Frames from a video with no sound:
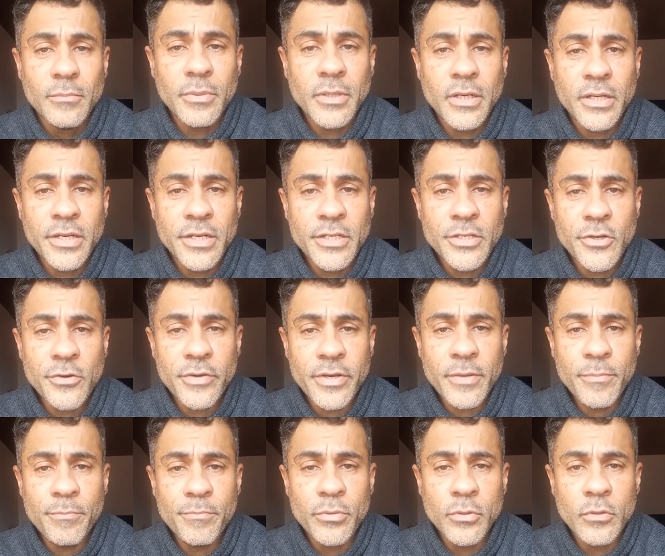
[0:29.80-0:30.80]
But
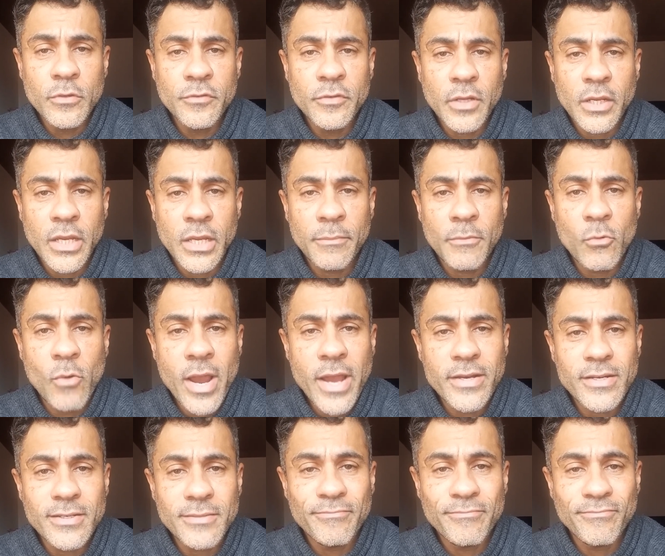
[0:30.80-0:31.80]
history proved him
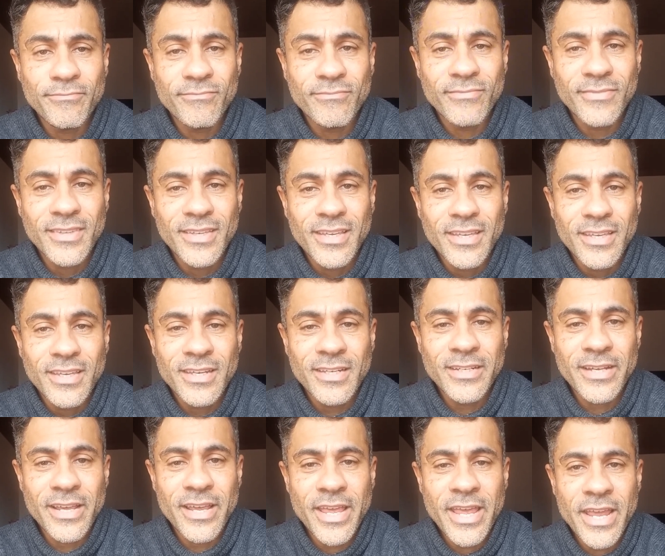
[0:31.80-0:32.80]
right. In
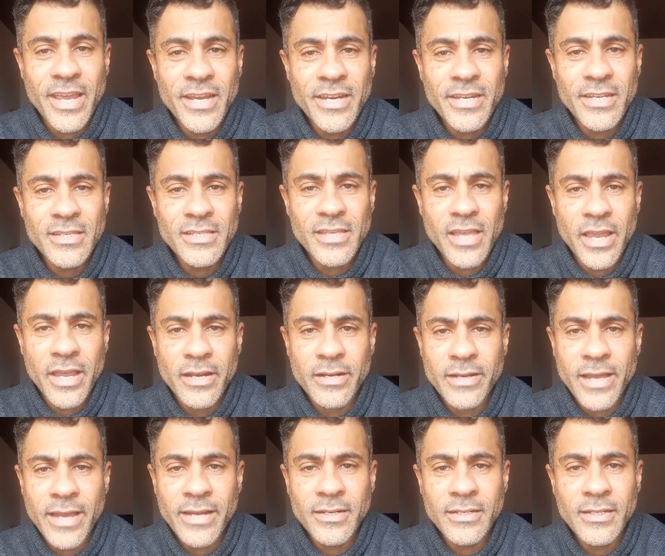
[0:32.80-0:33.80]
the 80s
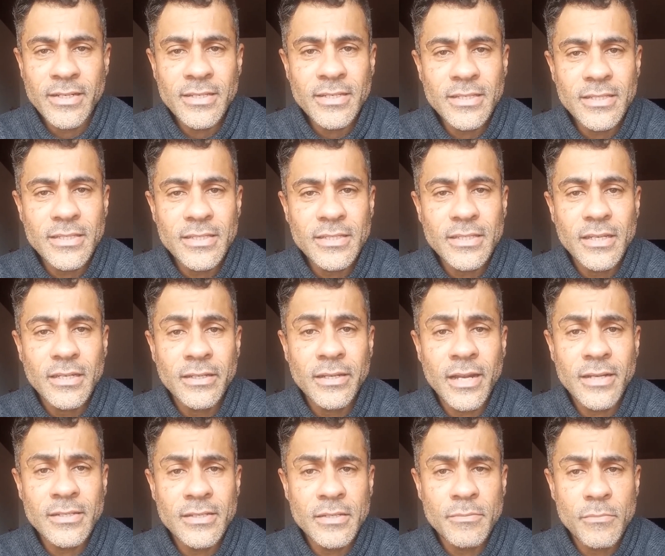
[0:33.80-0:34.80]
and 90s,
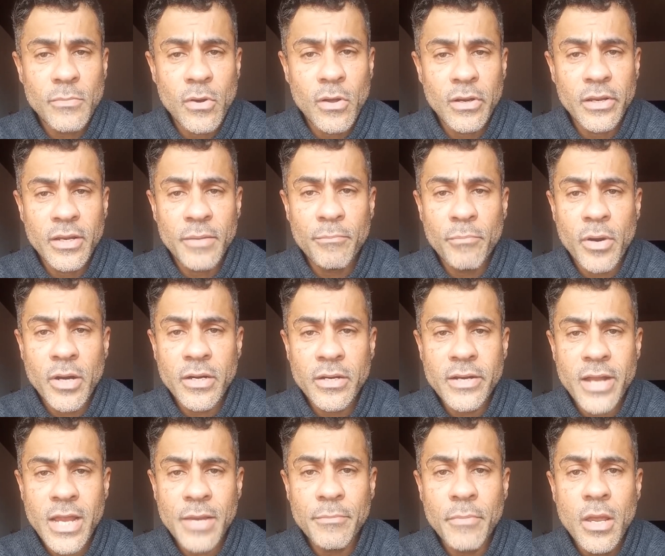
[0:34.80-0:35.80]
that symbolic
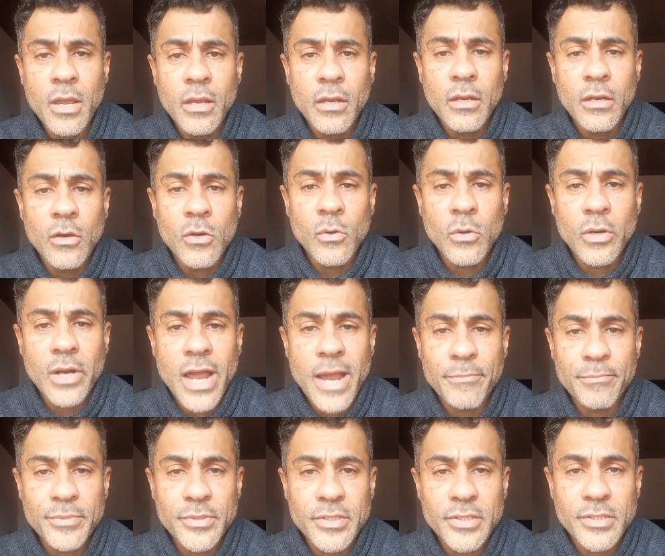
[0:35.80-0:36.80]
paradigm
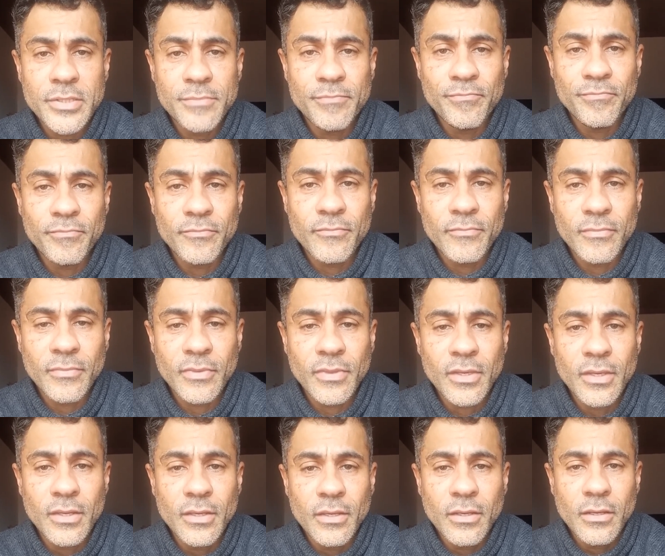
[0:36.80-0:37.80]
collapsed.
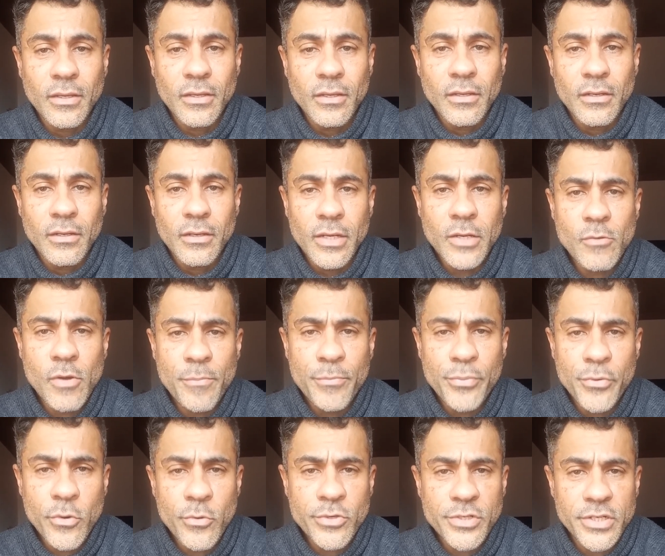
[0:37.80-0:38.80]
New
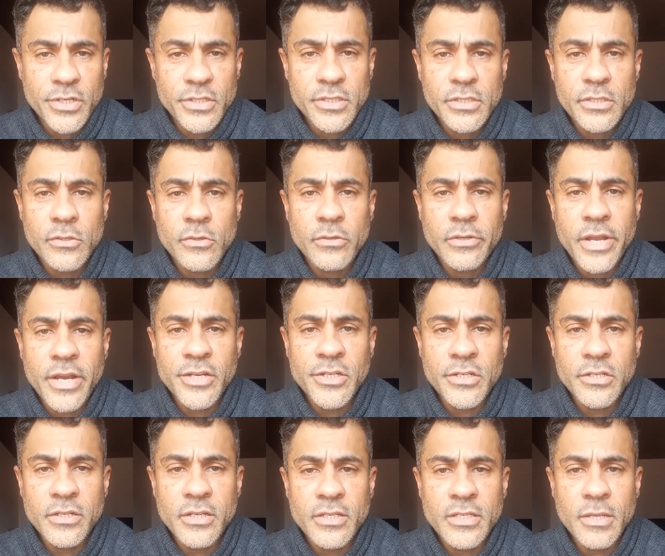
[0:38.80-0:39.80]
approaches,
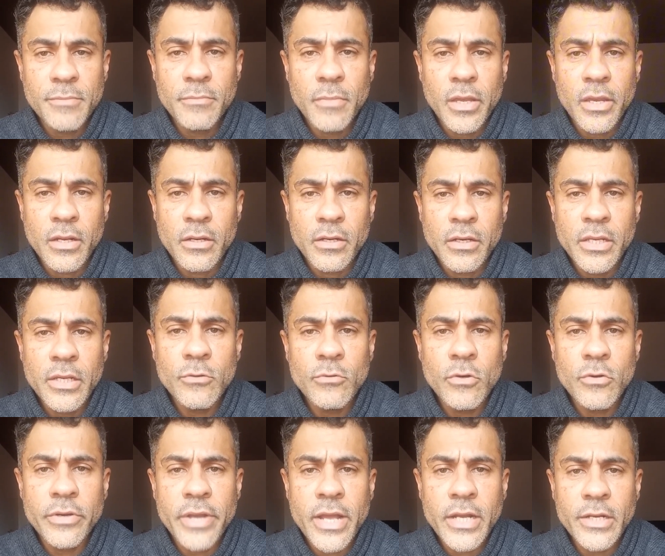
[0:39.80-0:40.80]
connectionism, and
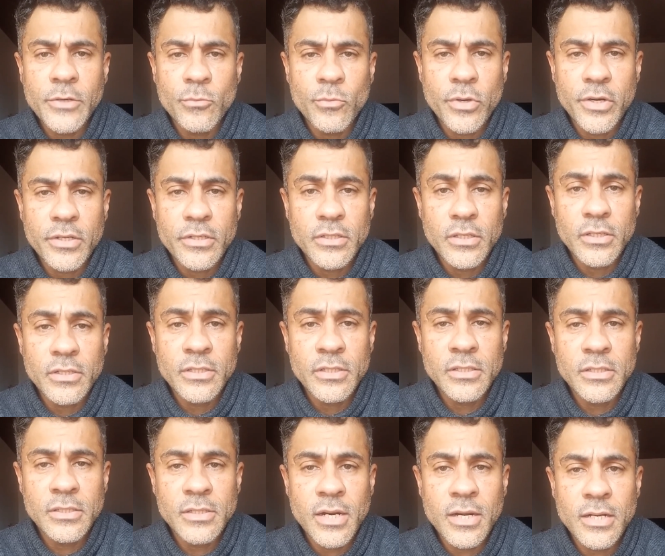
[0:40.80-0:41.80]
neural networks
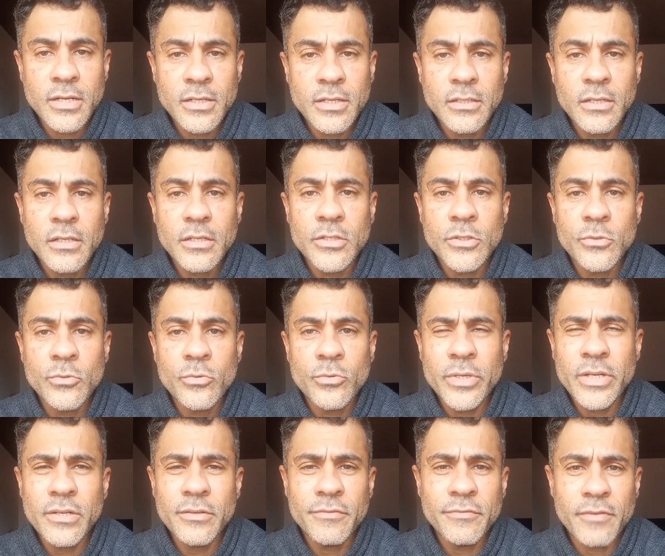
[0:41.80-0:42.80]
started to
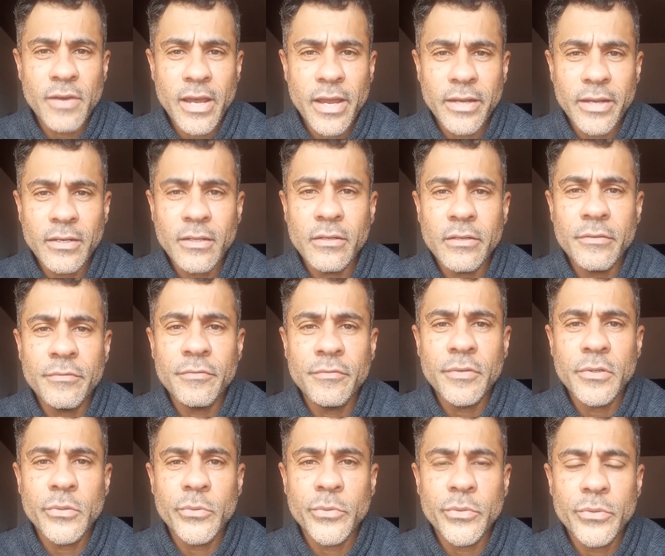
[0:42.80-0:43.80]
redefine the
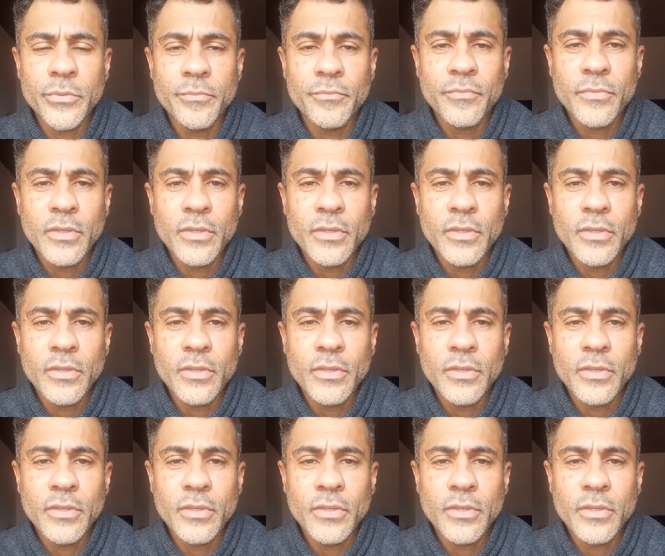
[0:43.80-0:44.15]
field.